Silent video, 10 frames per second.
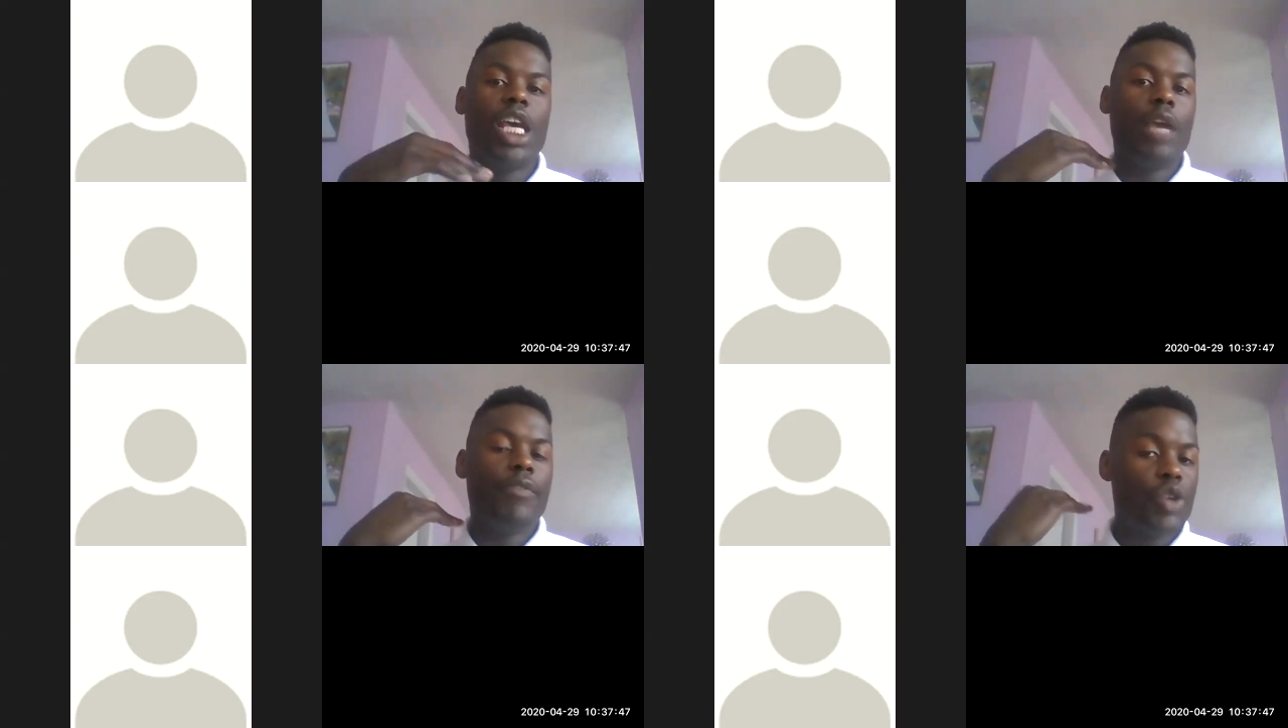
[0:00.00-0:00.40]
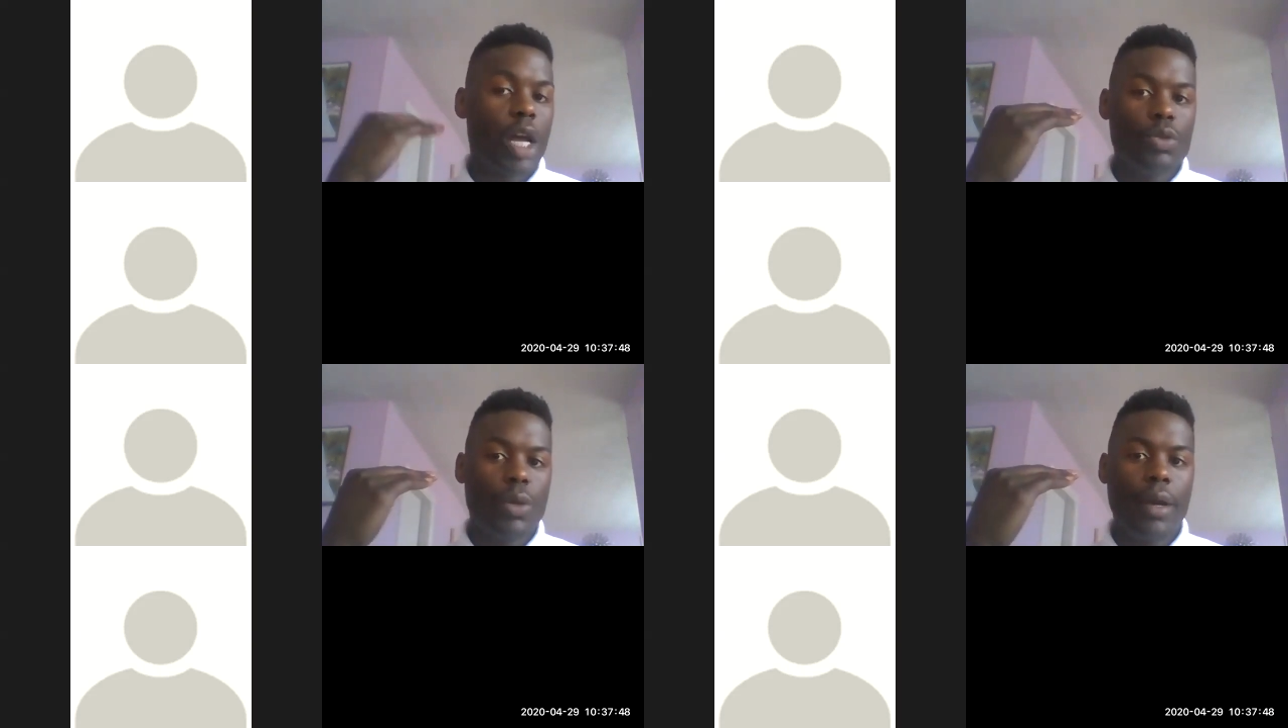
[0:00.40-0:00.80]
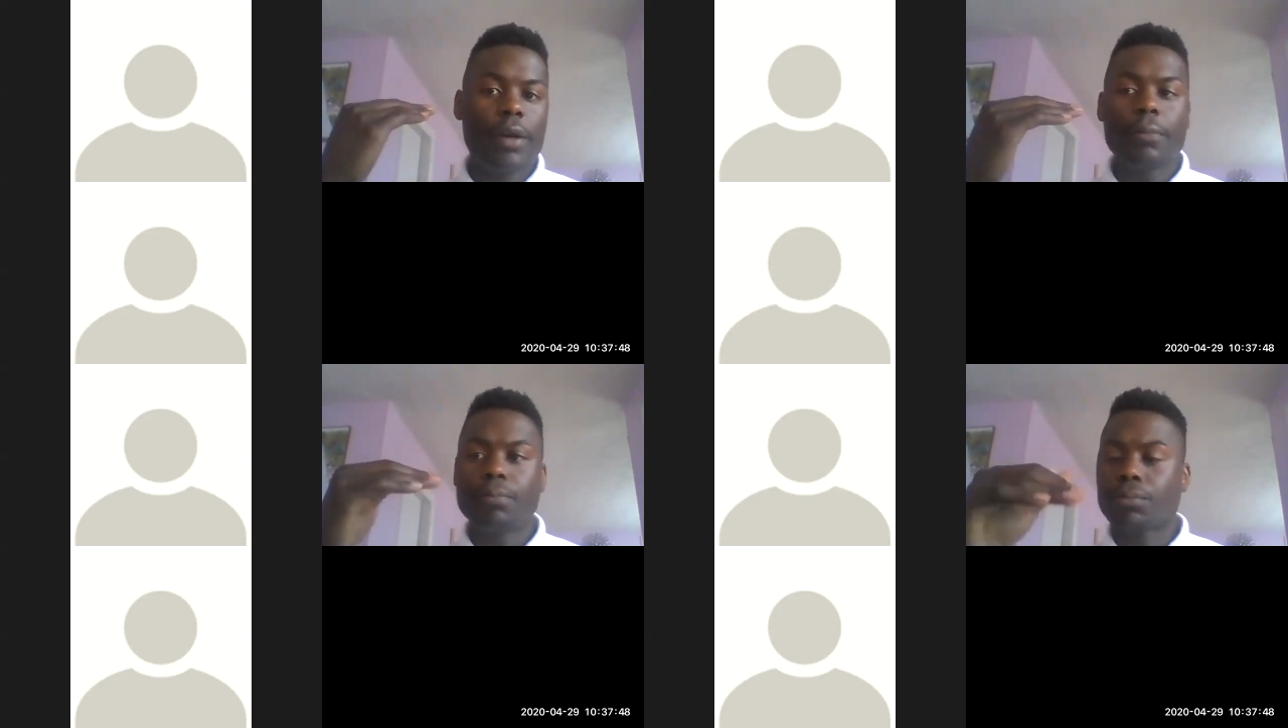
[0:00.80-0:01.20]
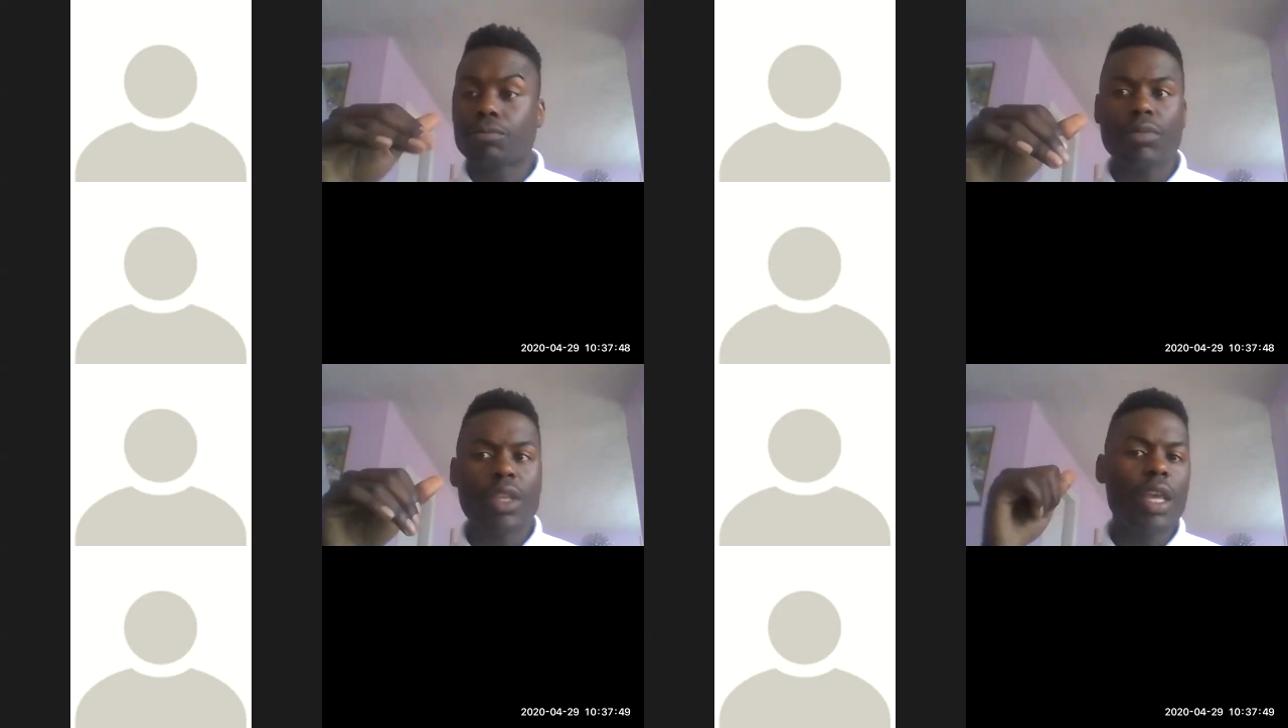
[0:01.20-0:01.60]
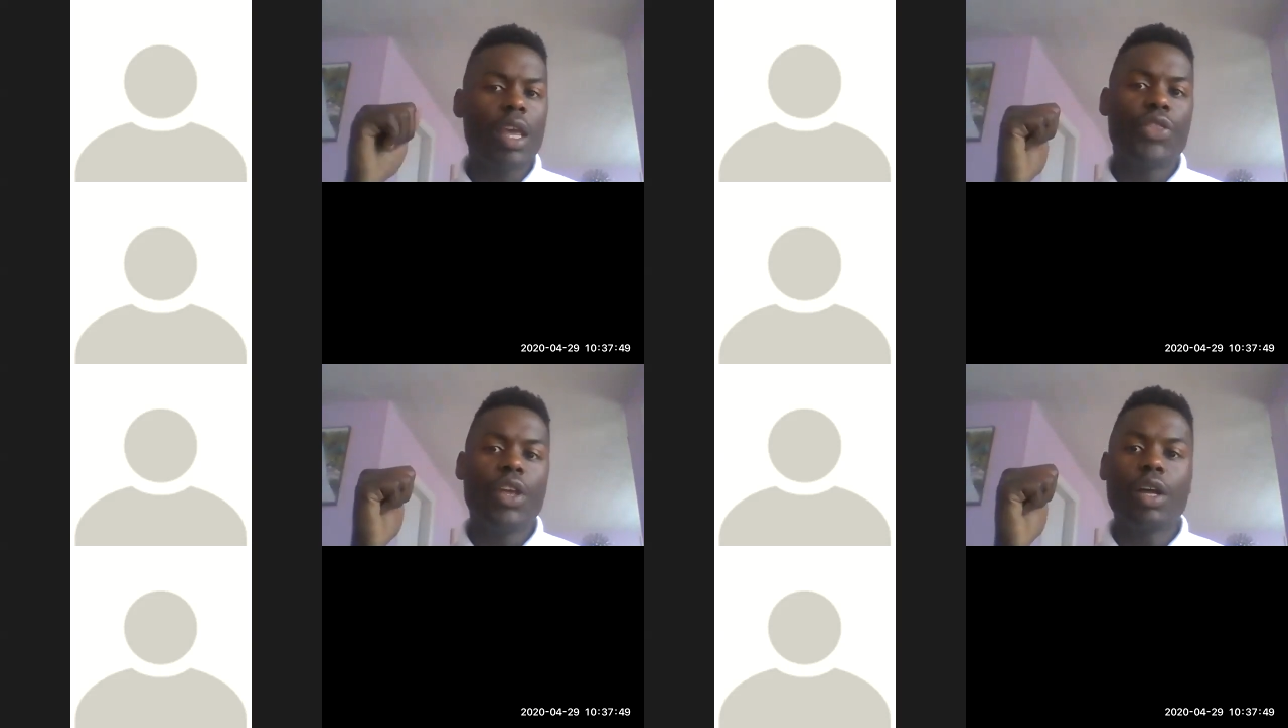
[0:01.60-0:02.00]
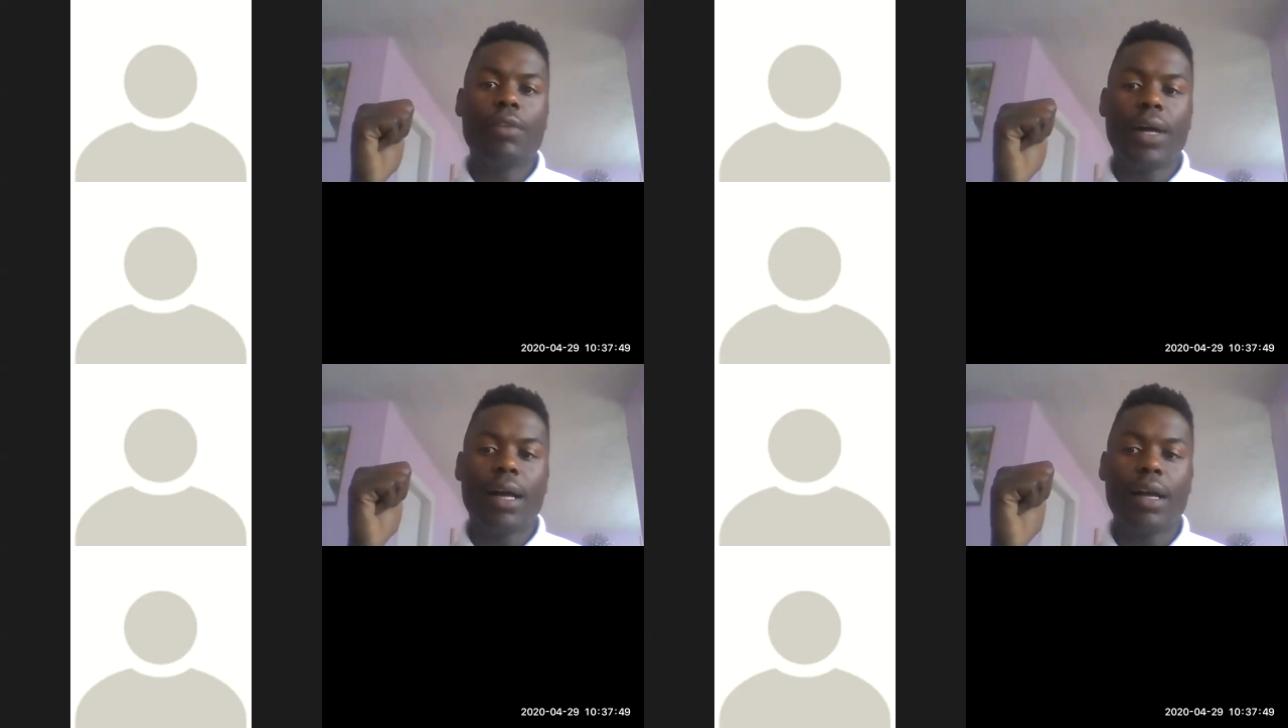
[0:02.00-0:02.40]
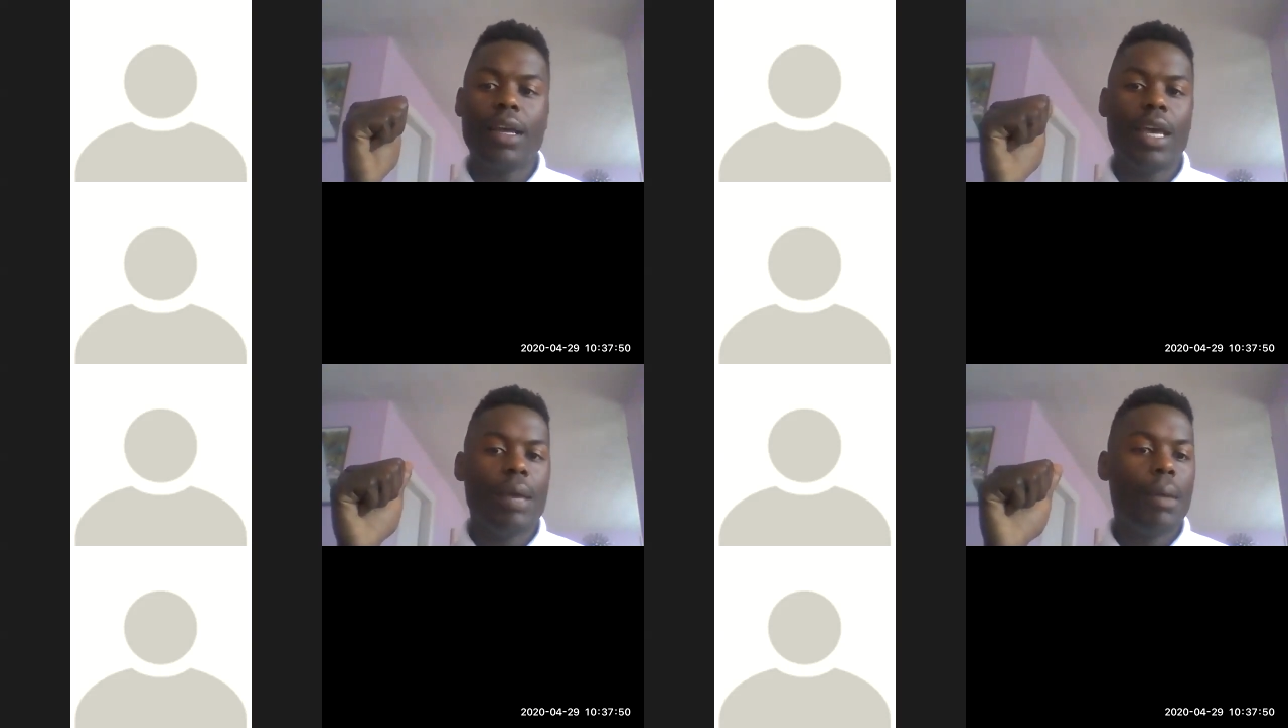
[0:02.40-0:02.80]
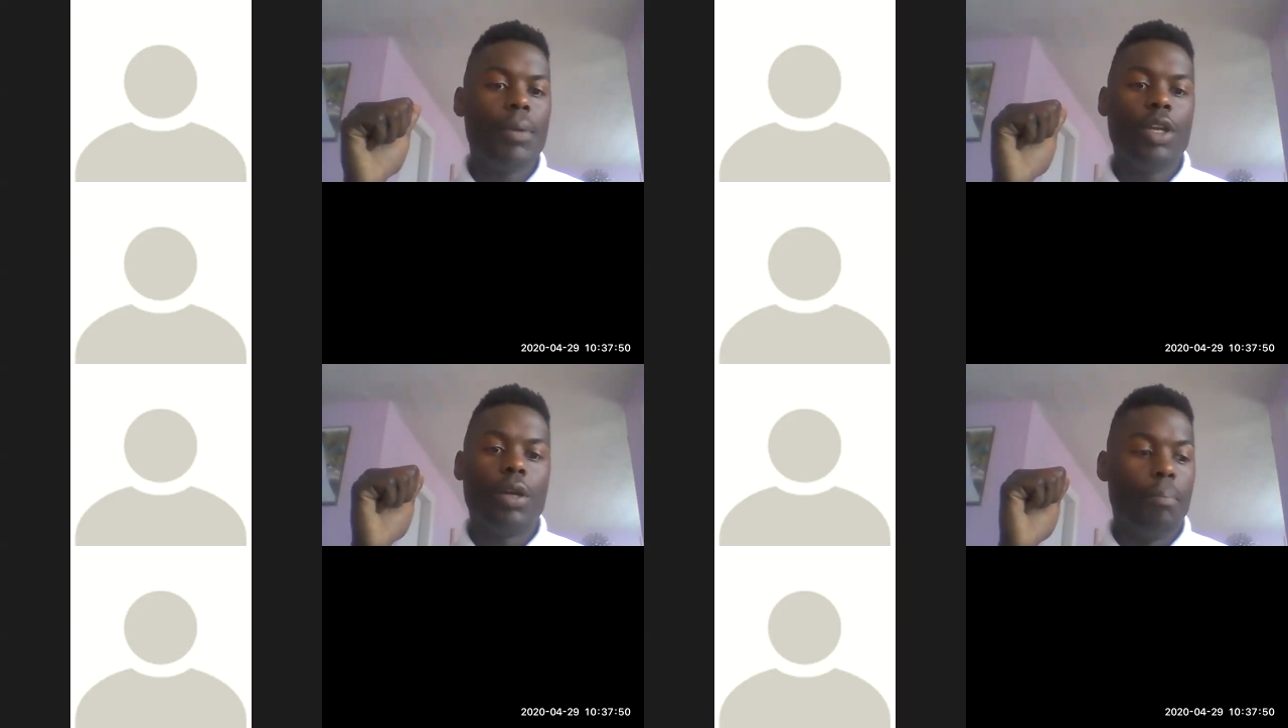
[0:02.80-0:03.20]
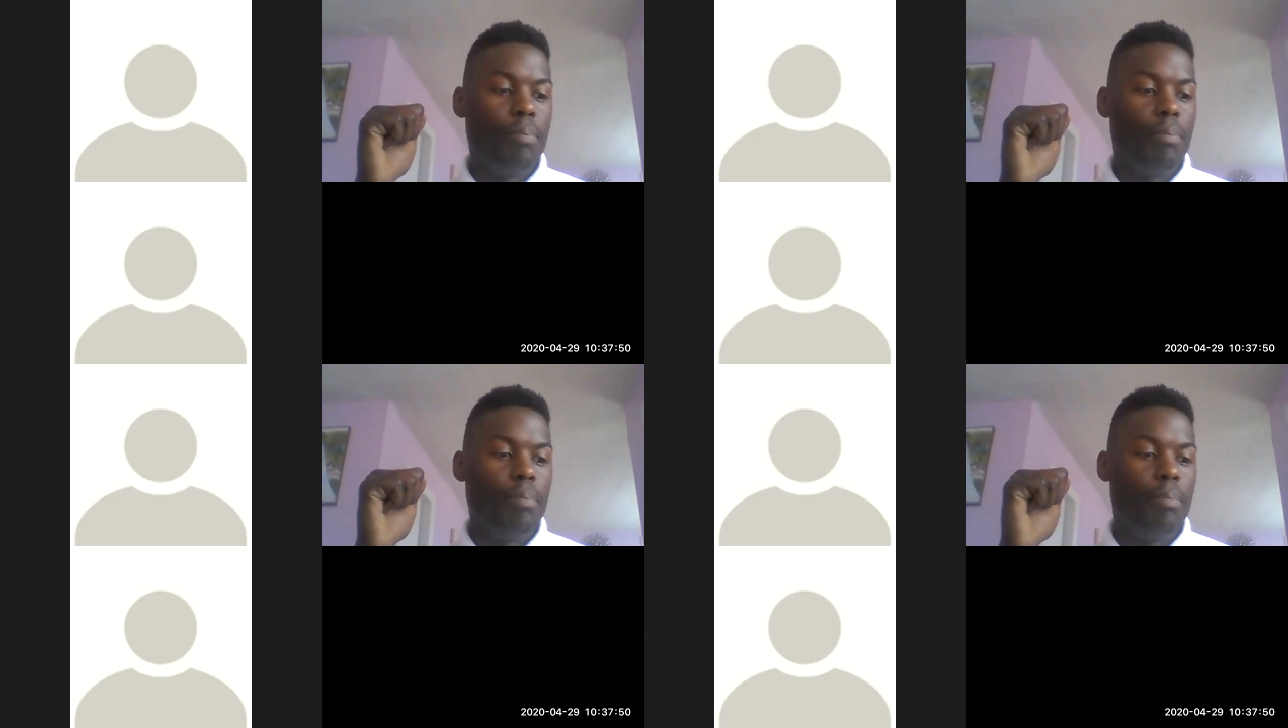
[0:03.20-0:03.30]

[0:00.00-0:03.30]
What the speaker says: If you're trying to do hair, think of maybe